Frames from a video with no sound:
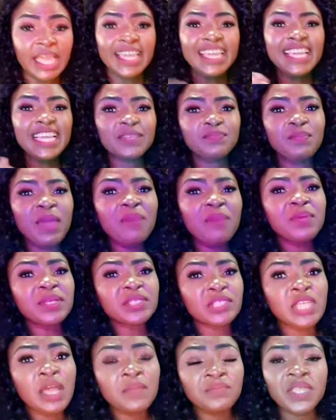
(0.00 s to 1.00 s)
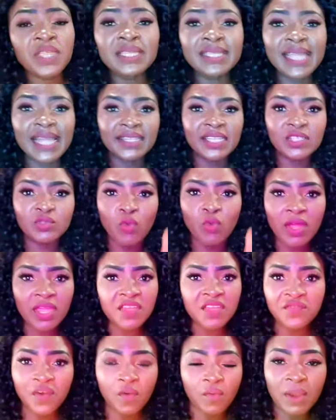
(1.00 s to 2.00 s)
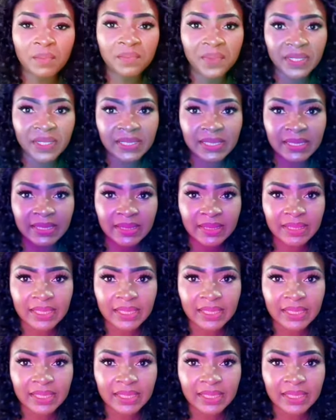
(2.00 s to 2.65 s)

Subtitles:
It may be something that is working for one person.